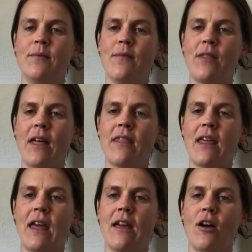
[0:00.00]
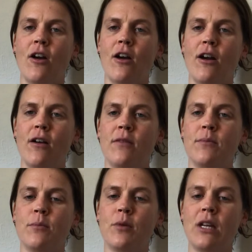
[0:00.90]
that they are
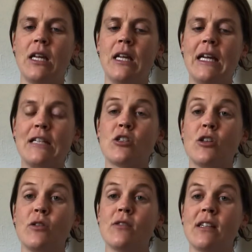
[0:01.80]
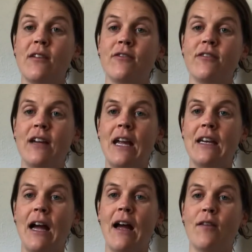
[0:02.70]
pretty exclusive and
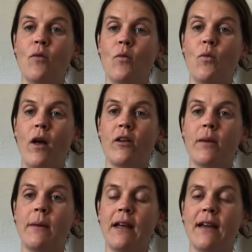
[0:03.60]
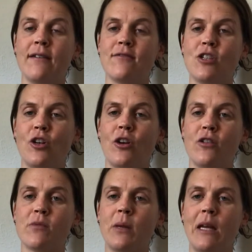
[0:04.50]
not welcoming to
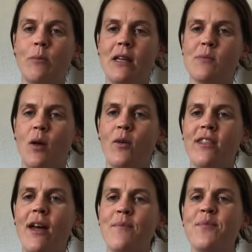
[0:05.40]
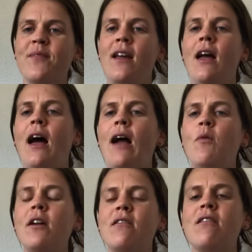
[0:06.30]
girls playing baseball with them. I
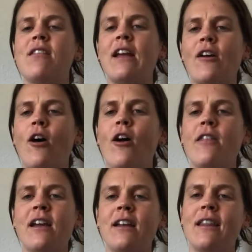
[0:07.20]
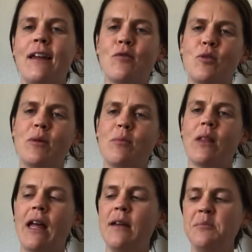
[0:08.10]
want you to think, are they going to let Ruby
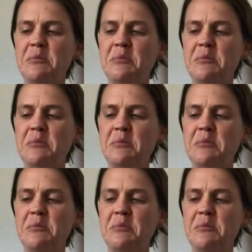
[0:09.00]
play?